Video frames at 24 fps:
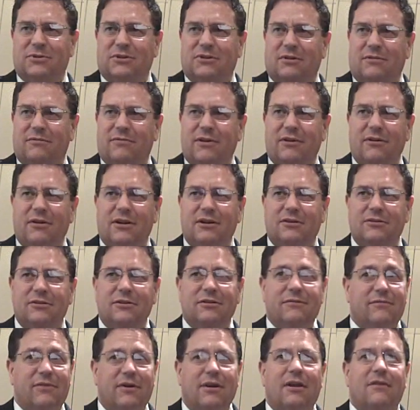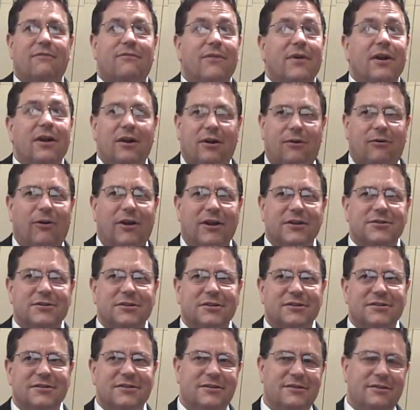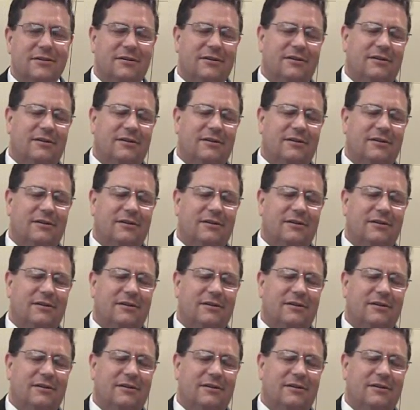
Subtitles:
but they're very good and very fair questions.